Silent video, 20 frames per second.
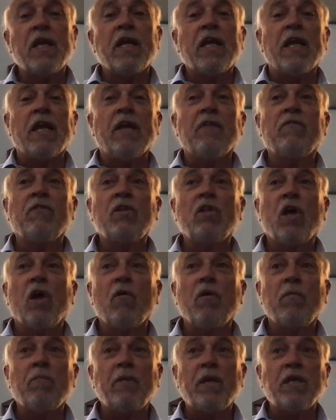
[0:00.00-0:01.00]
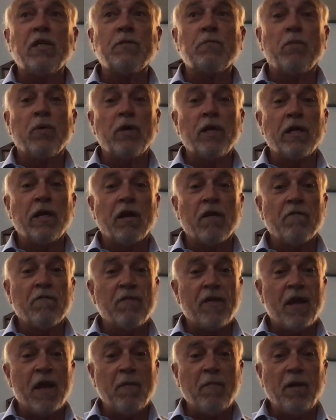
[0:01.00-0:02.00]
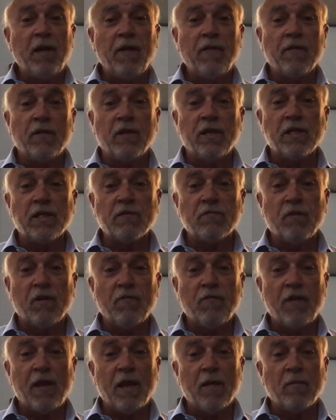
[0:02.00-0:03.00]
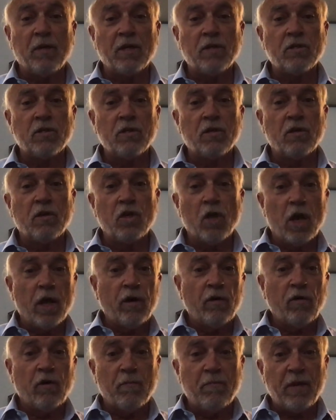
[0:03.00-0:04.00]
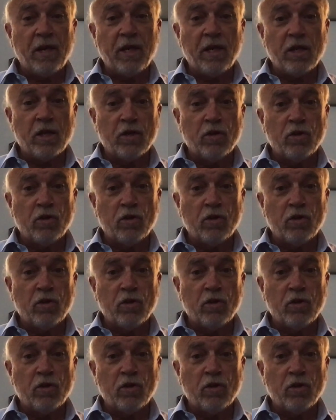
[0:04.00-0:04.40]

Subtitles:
even though it means putting our family and the needs of our families, not our immediate